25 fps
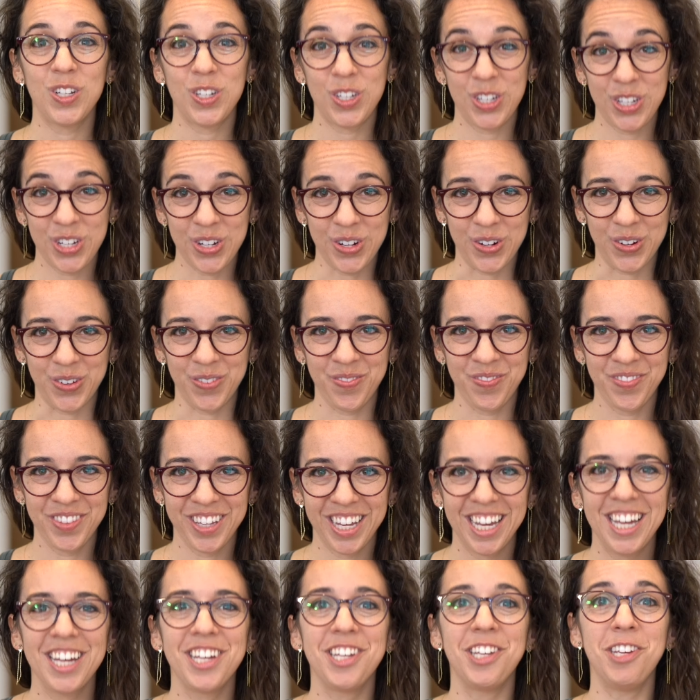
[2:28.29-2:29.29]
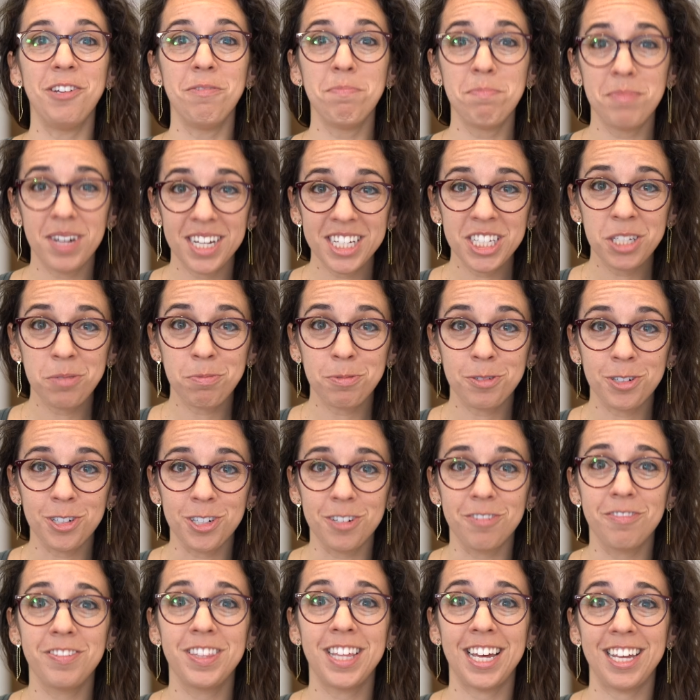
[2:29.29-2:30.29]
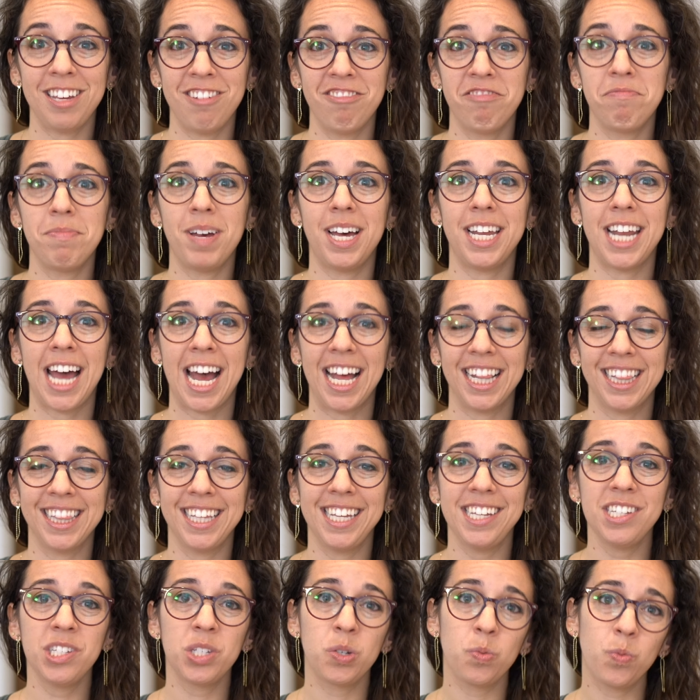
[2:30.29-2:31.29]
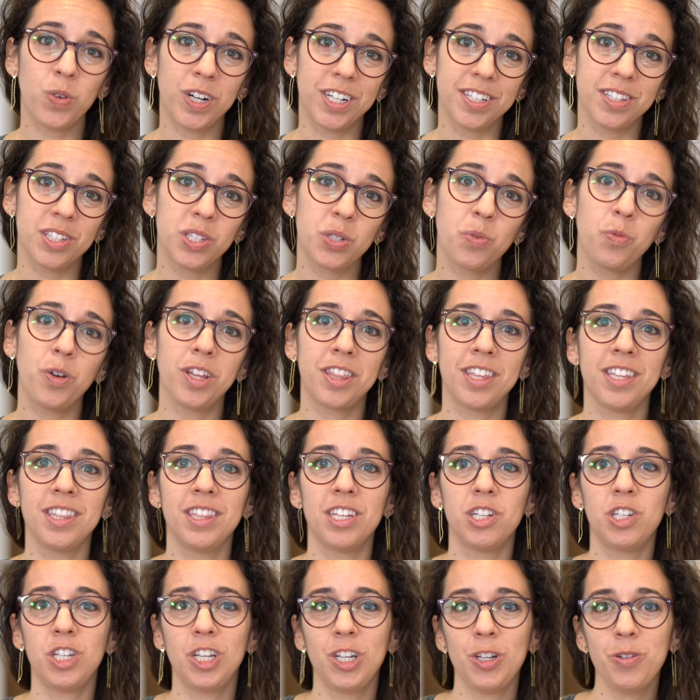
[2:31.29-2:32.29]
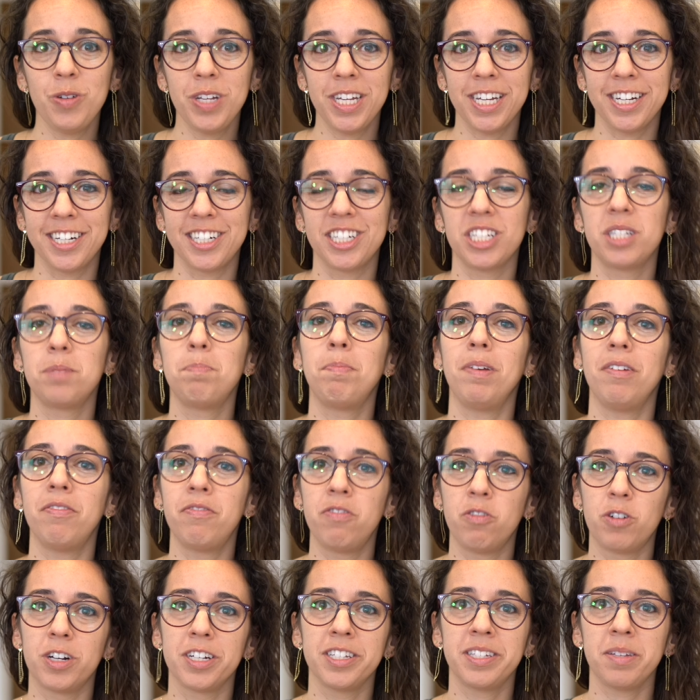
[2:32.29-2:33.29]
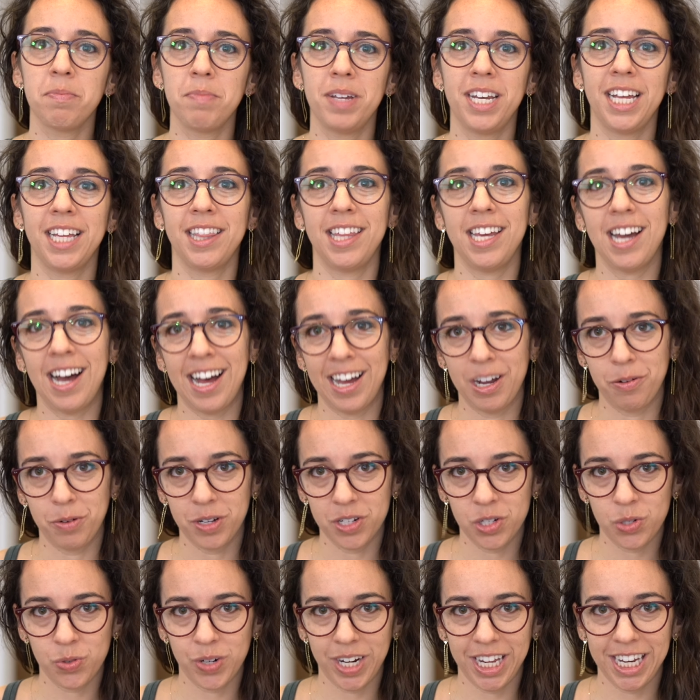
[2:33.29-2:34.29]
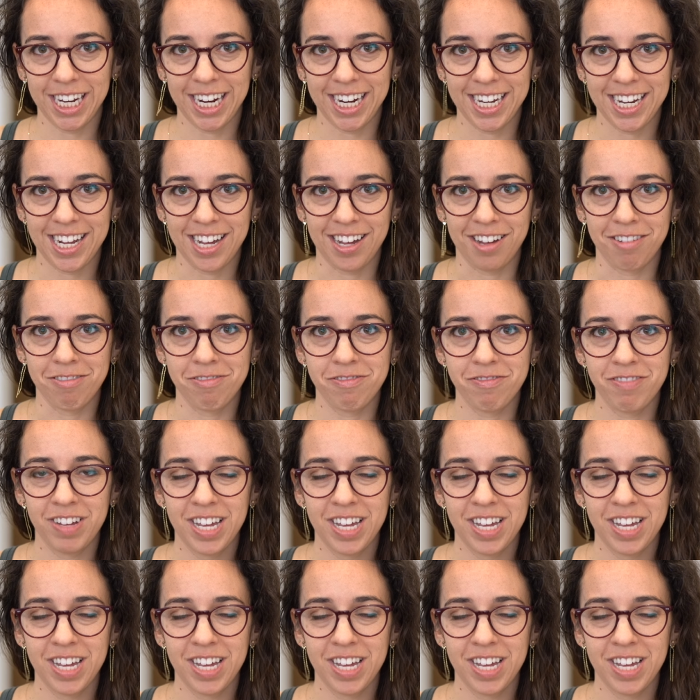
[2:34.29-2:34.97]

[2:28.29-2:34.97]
2. You must prove that you've met at least once within the 2 years before submitting the I-129F.